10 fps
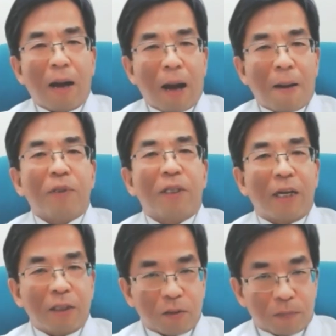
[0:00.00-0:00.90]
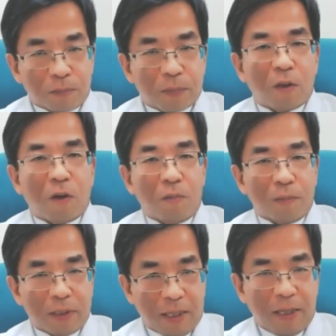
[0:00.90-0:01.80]
application of
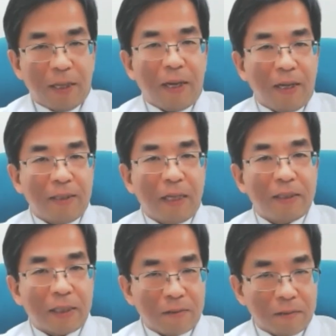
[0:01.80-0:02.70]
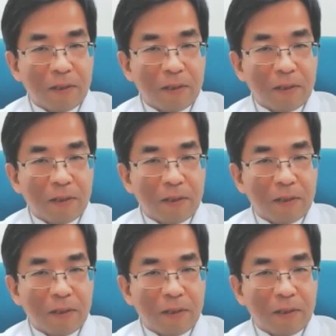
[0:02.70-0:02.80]
the digital